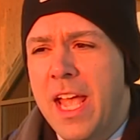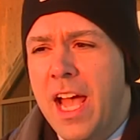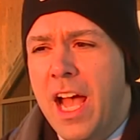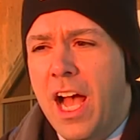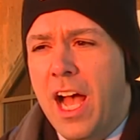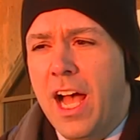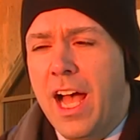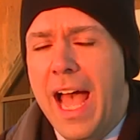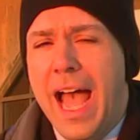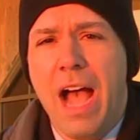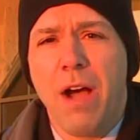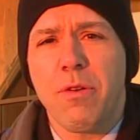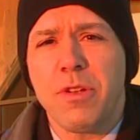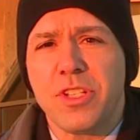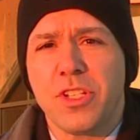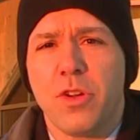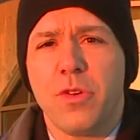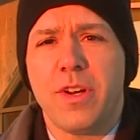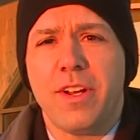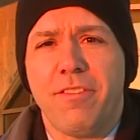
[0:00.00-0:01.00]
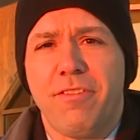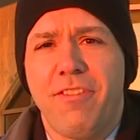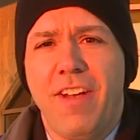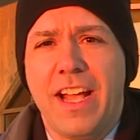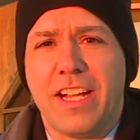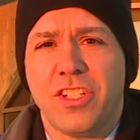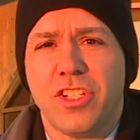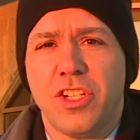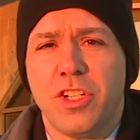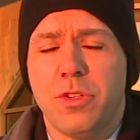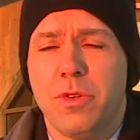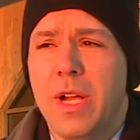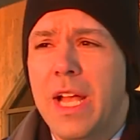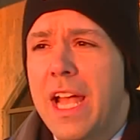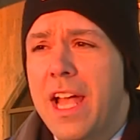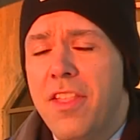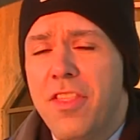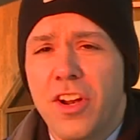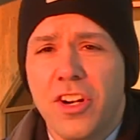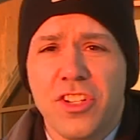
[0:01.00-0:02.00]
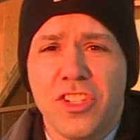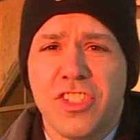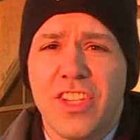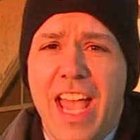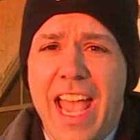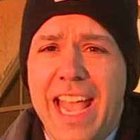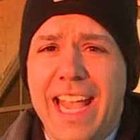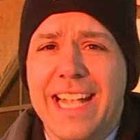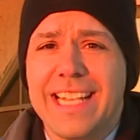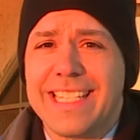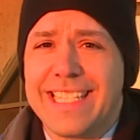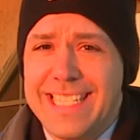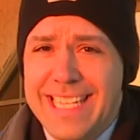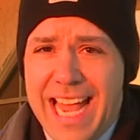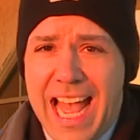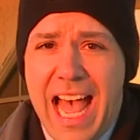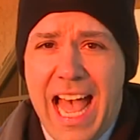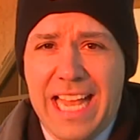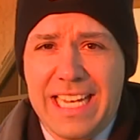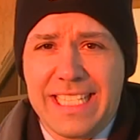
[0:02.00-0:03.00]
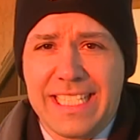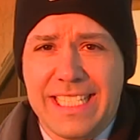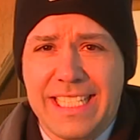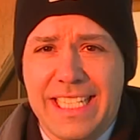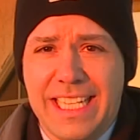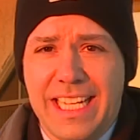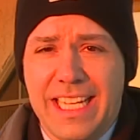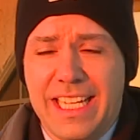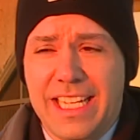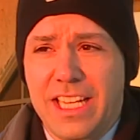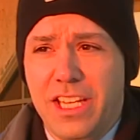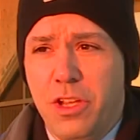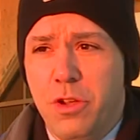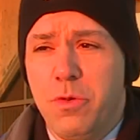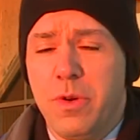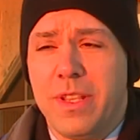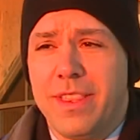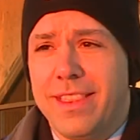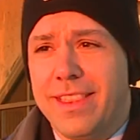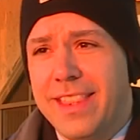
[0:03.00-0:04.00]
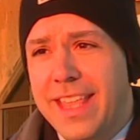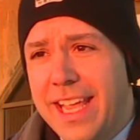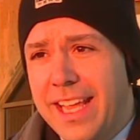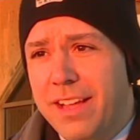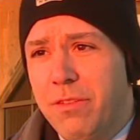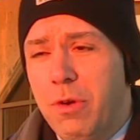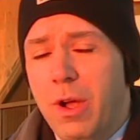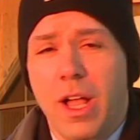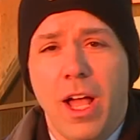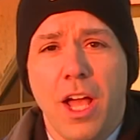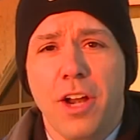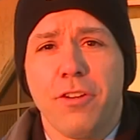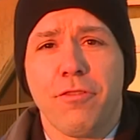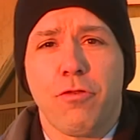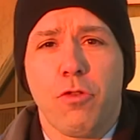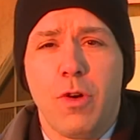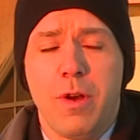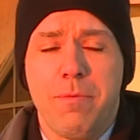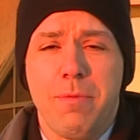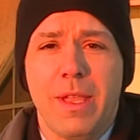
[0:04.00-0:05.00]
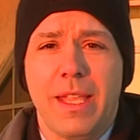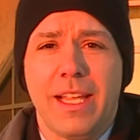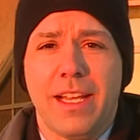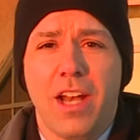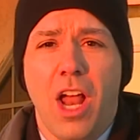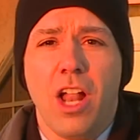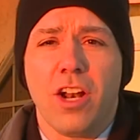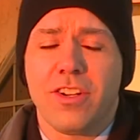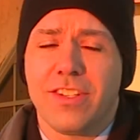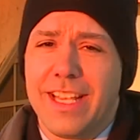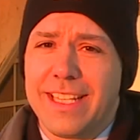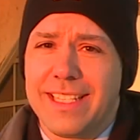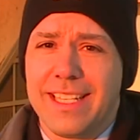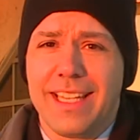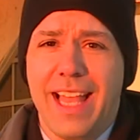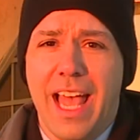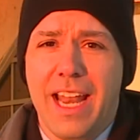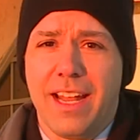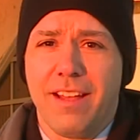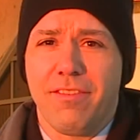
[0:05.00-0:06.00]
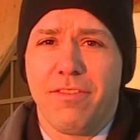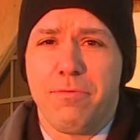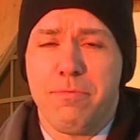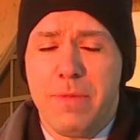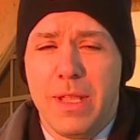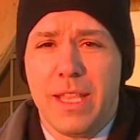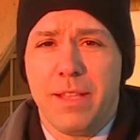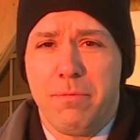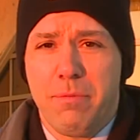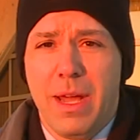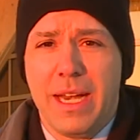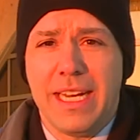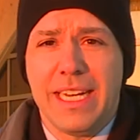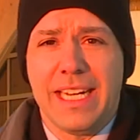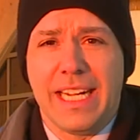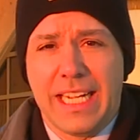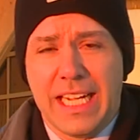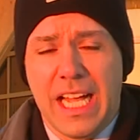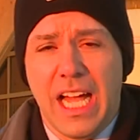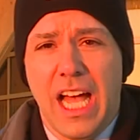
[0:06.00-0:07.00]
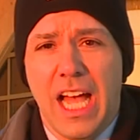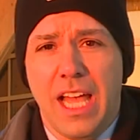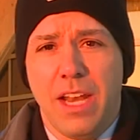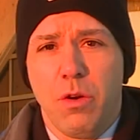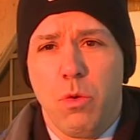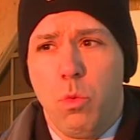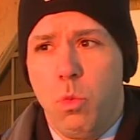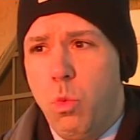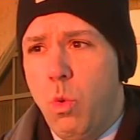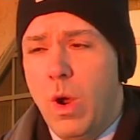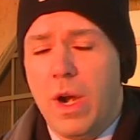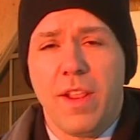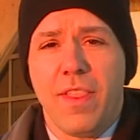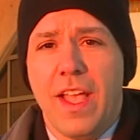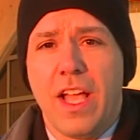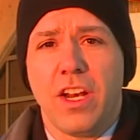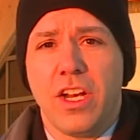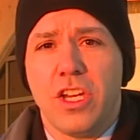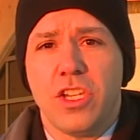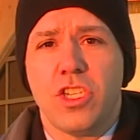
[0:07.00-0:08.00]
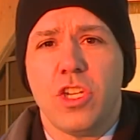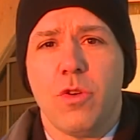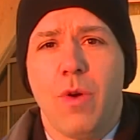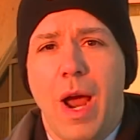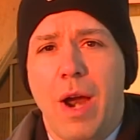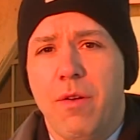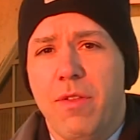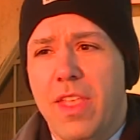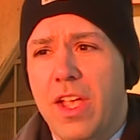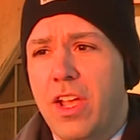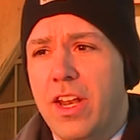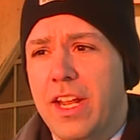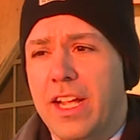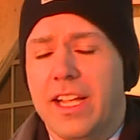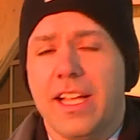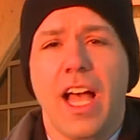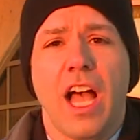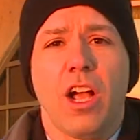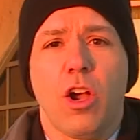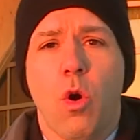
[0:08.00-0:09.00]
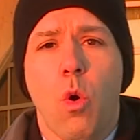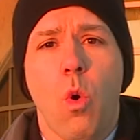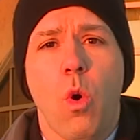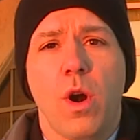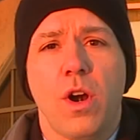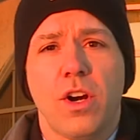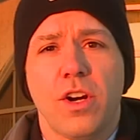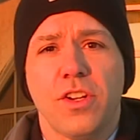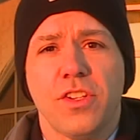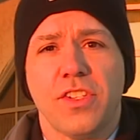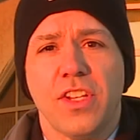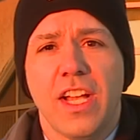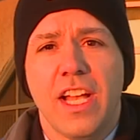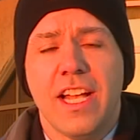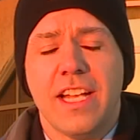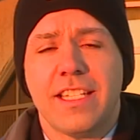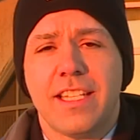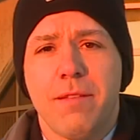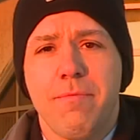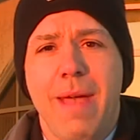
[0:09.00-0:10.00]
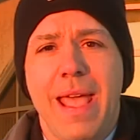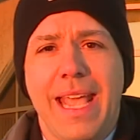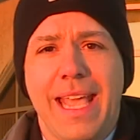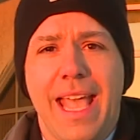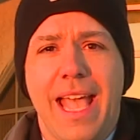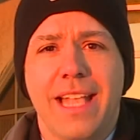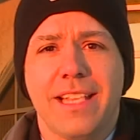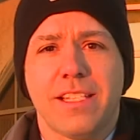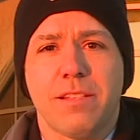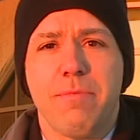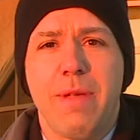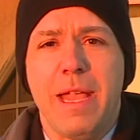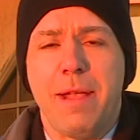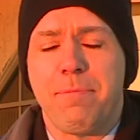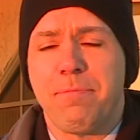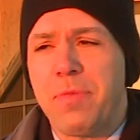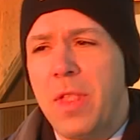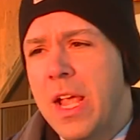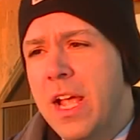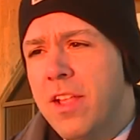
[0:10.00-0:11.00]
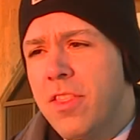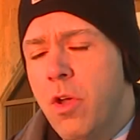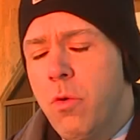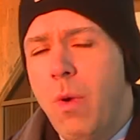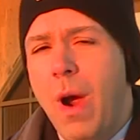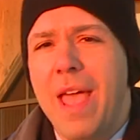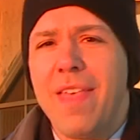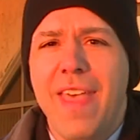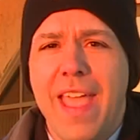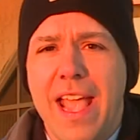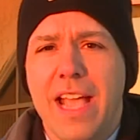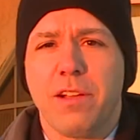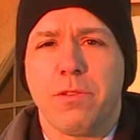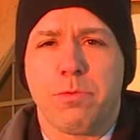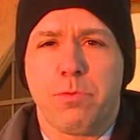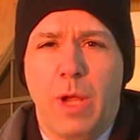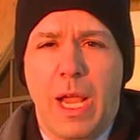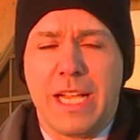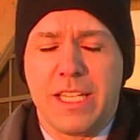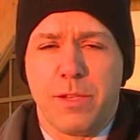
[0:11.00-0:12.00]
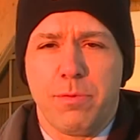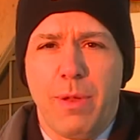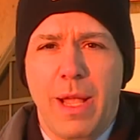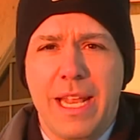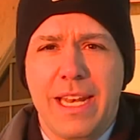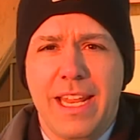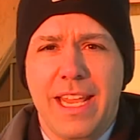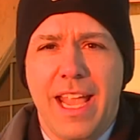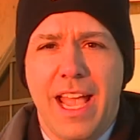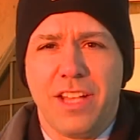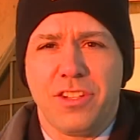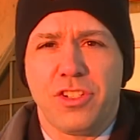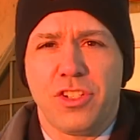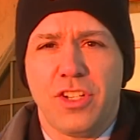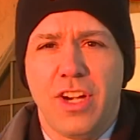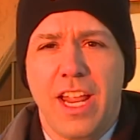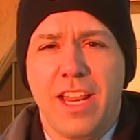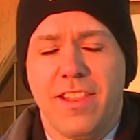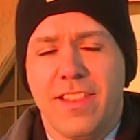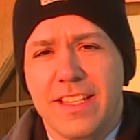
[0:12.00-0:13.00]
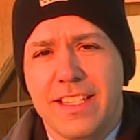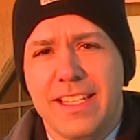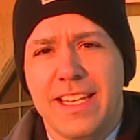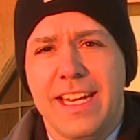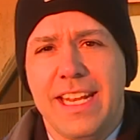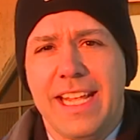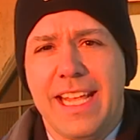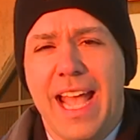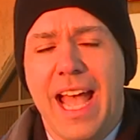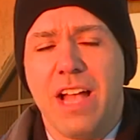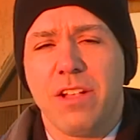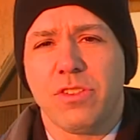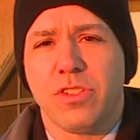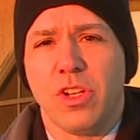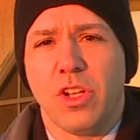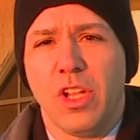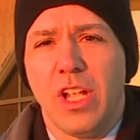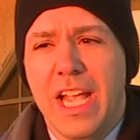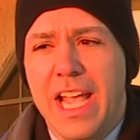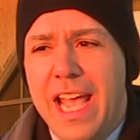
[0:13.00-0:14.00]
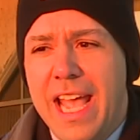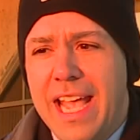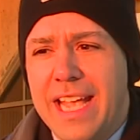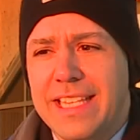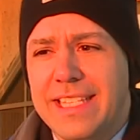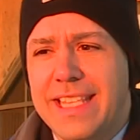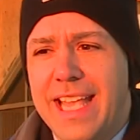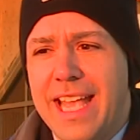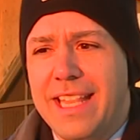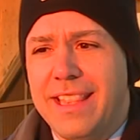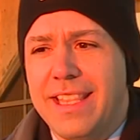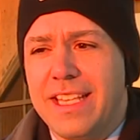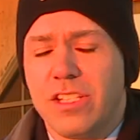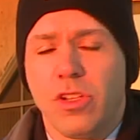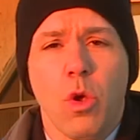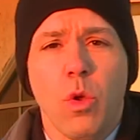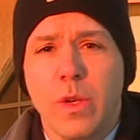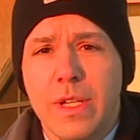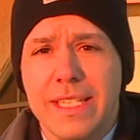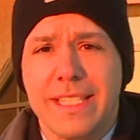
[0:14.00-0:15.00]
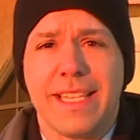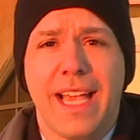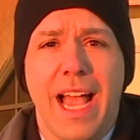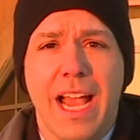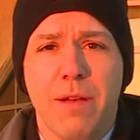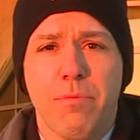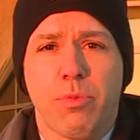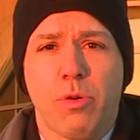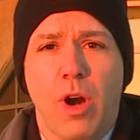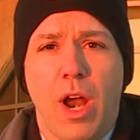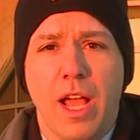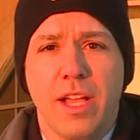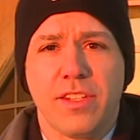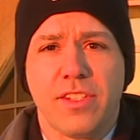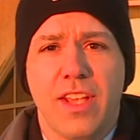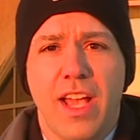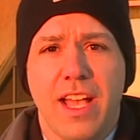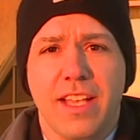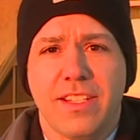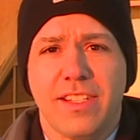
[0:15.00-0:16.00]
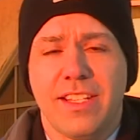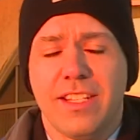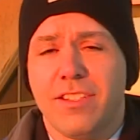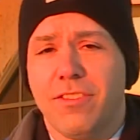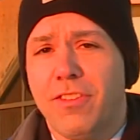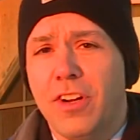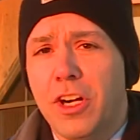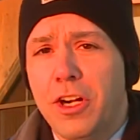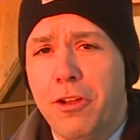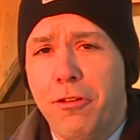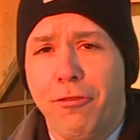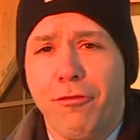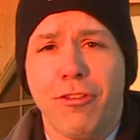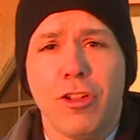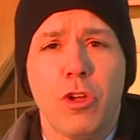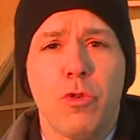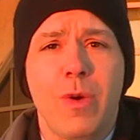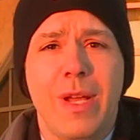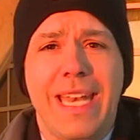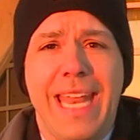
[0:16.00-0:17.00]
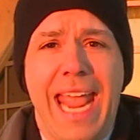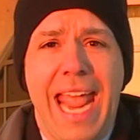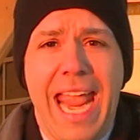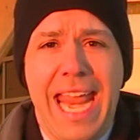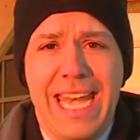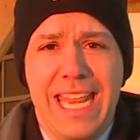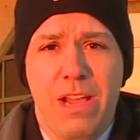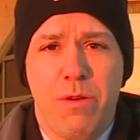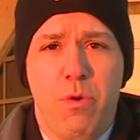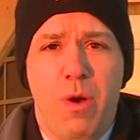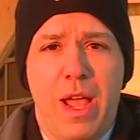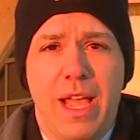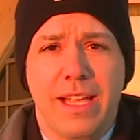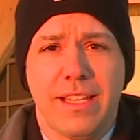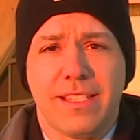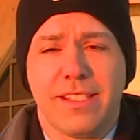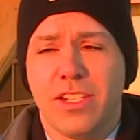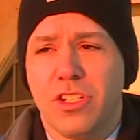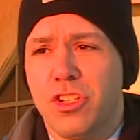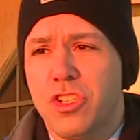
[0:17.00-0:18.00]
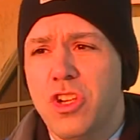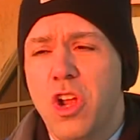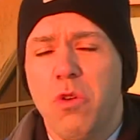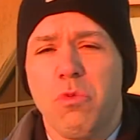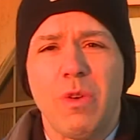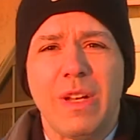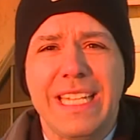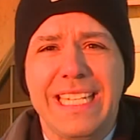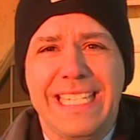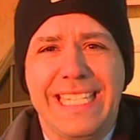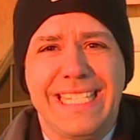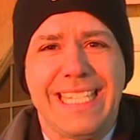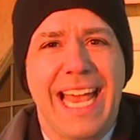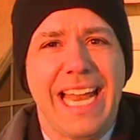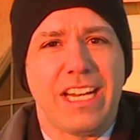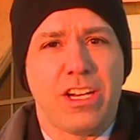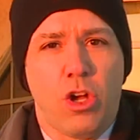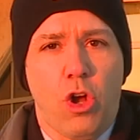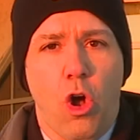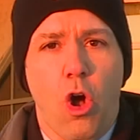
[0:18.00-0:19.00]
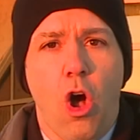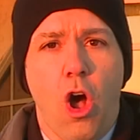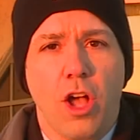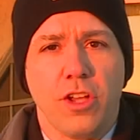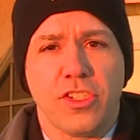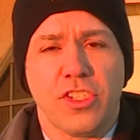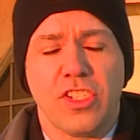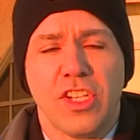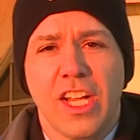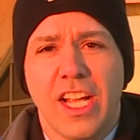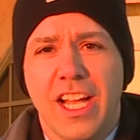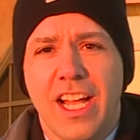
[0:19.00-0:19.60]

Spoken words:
How it's going to affect you, they're saying it's not. You would think, well, $140 million, that's a lot of money to cut. What are they going to do? How are they going to cut corners to make ends meet? The way they explained it yesterday to the city council is that this whole design process is very fluid anyways. There's no really set costs.